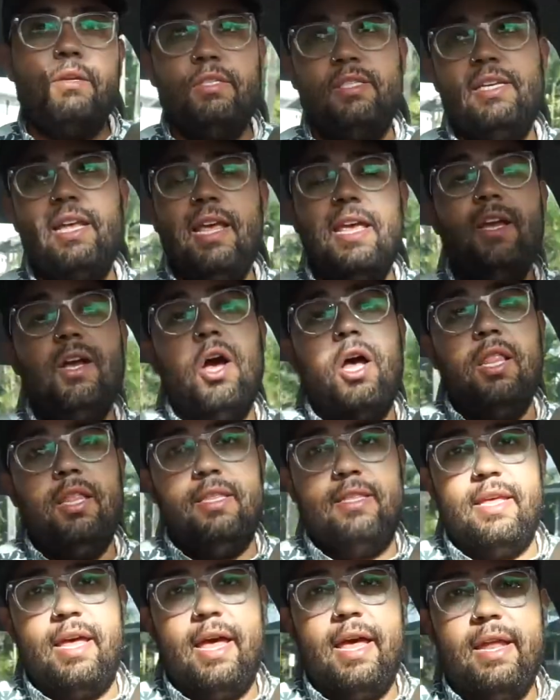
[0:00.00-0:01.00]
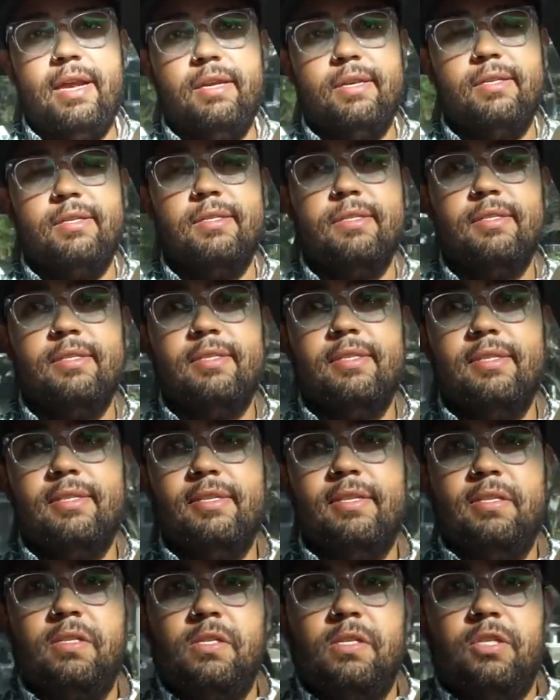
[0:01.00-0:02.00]
saying all of that,
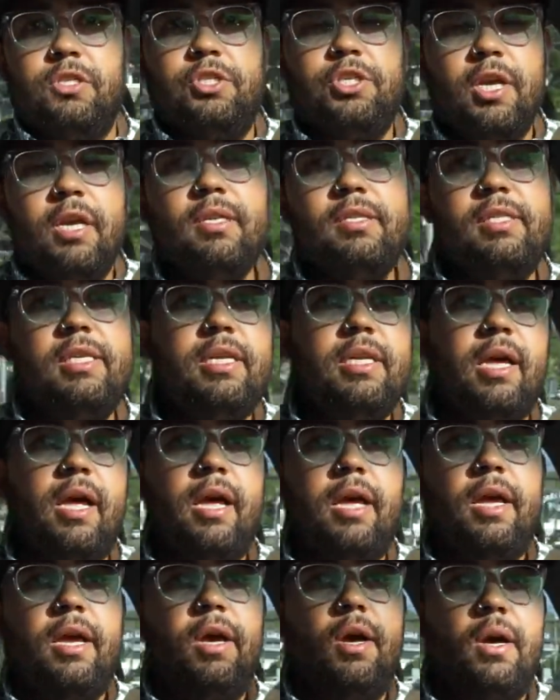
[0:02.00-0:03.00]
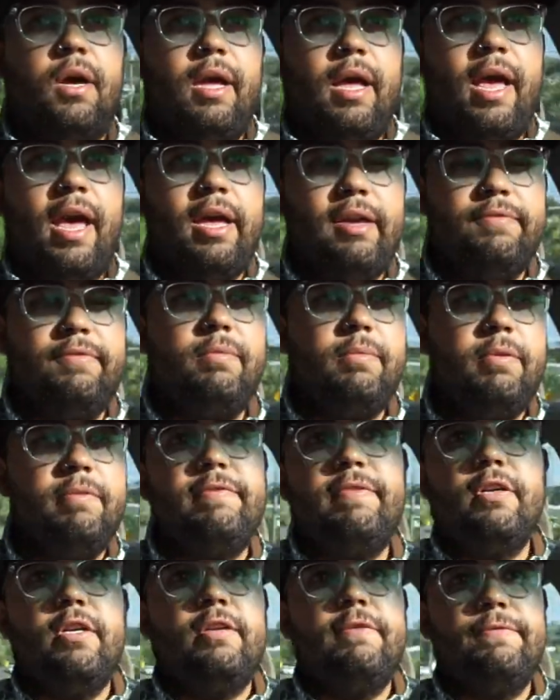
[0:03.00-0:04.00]
Chelsea and I have to be
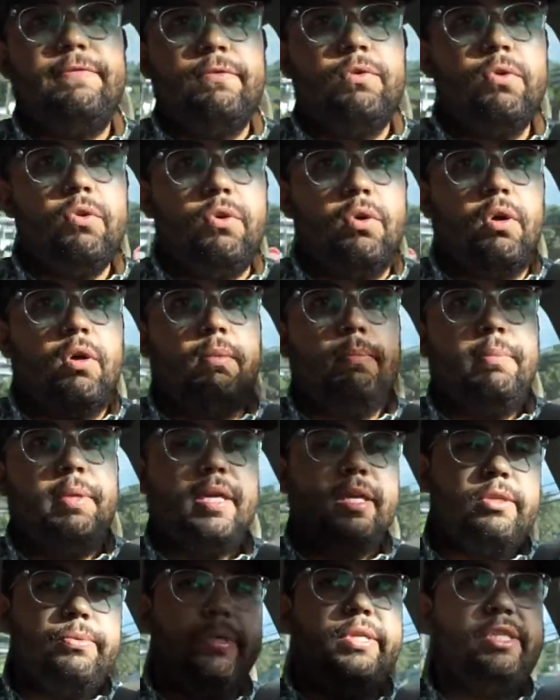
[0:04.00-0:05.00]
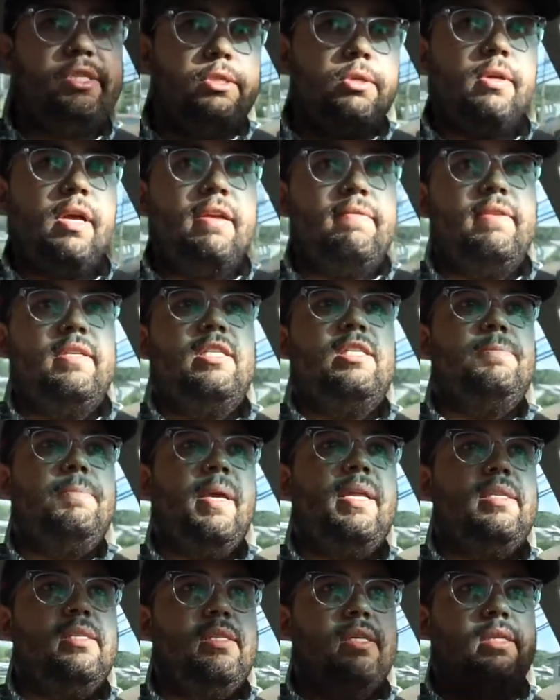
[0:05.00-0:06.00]
very frugal because we still have
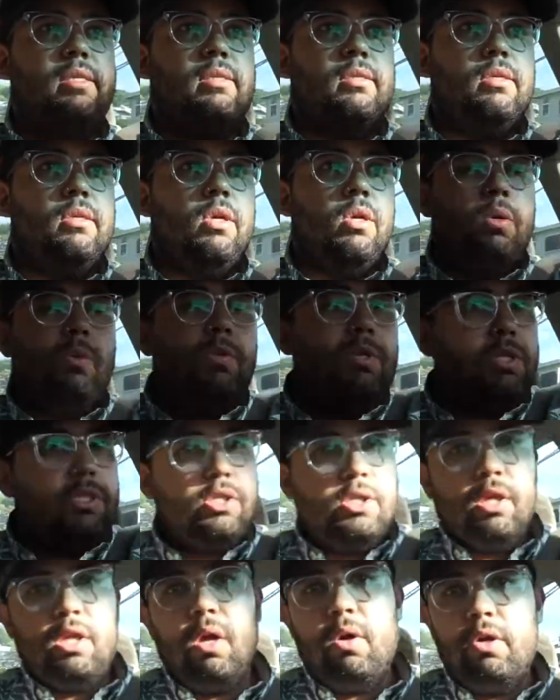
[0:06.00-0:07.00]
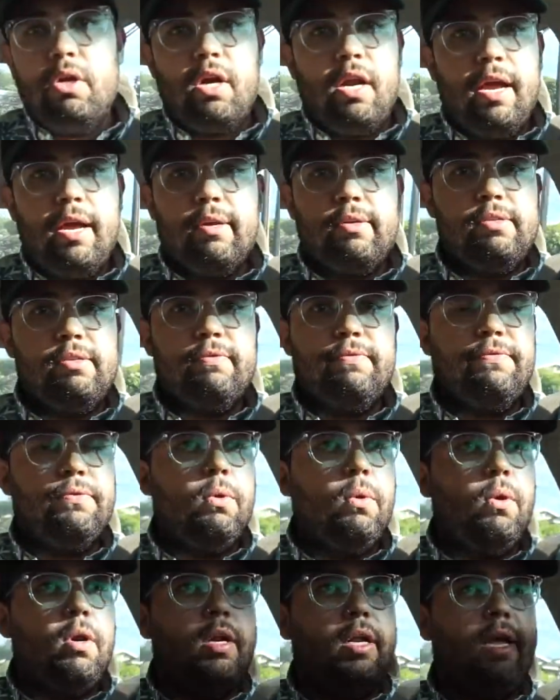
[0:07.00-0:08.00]
expenses. We still own our house in
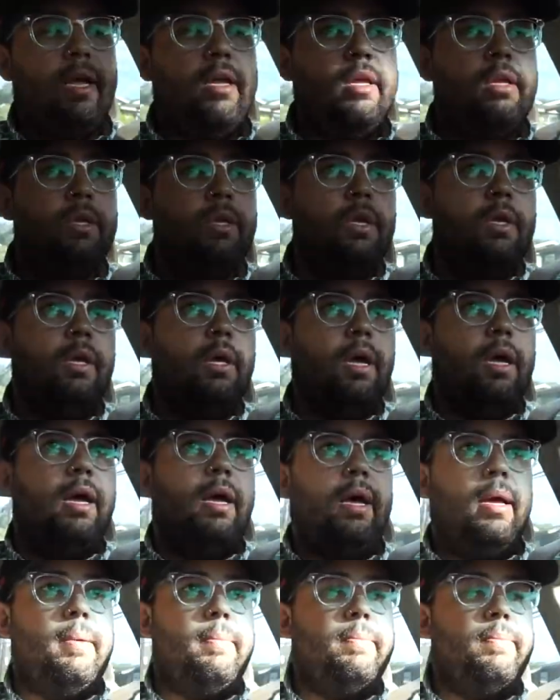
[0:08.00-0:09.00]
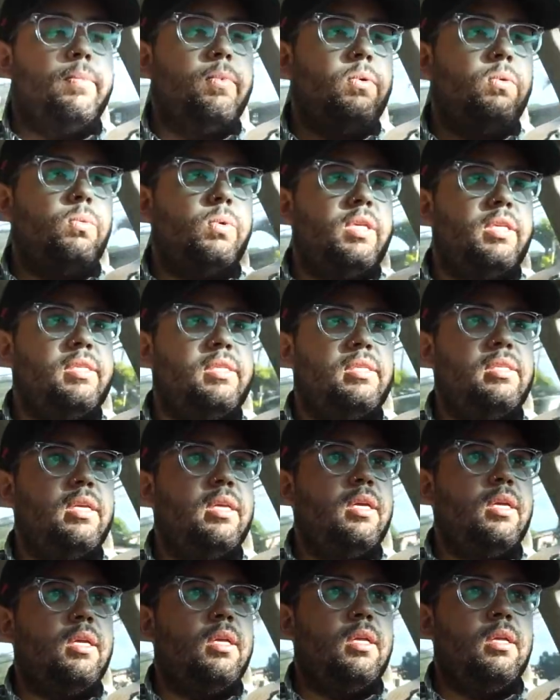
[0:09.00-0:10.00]
Florida. Um, we
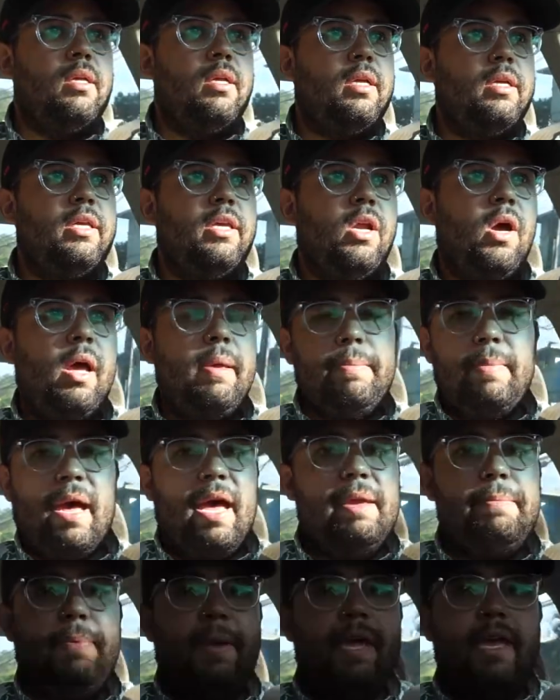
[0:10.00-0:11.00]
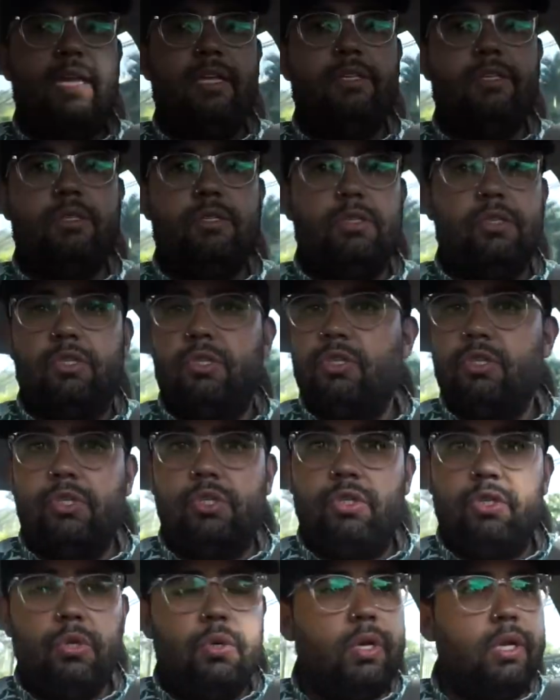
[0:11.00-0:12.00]
still, you know, I'm, I pay
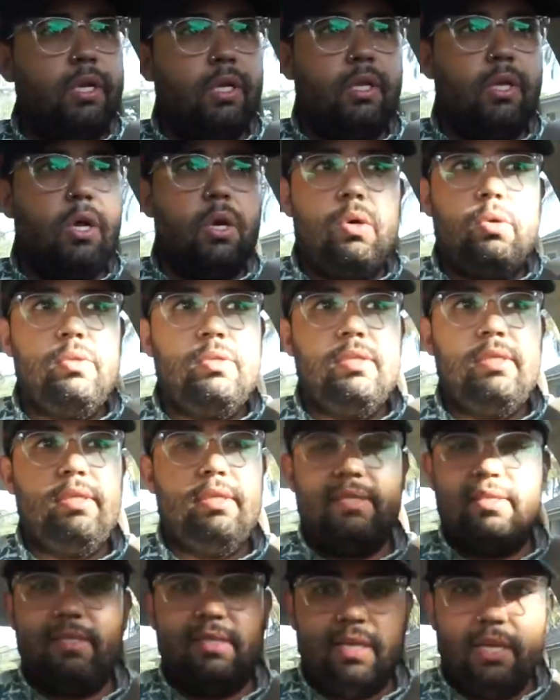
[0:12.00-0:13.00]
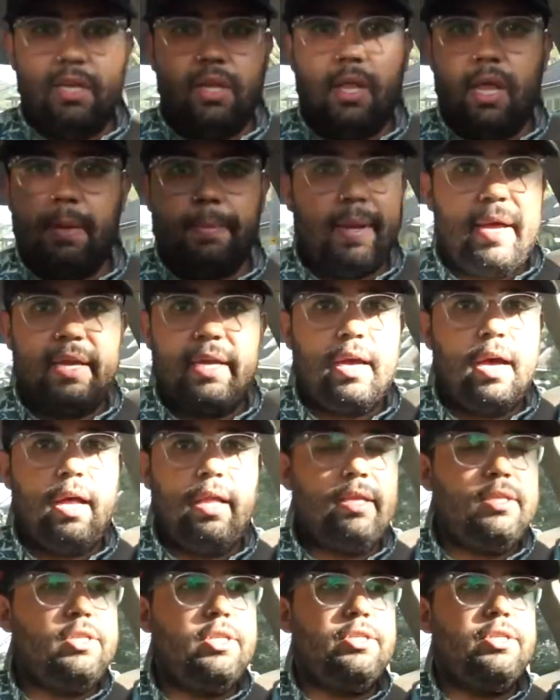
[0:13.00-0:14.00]
student loans still on my
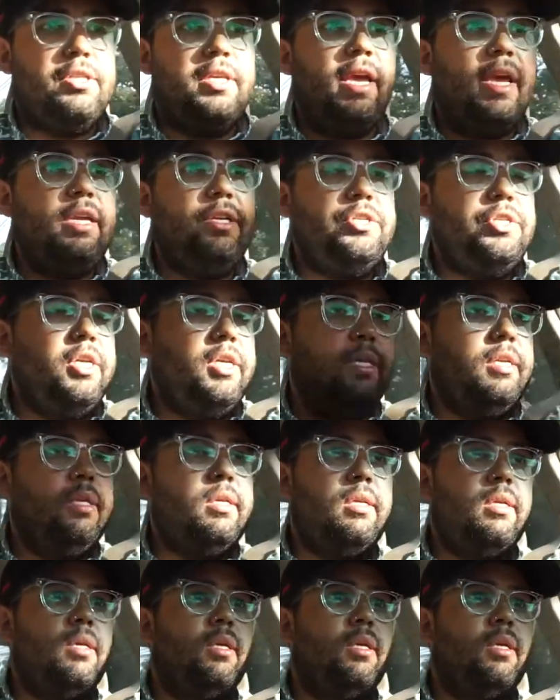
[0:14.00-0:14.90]
college education.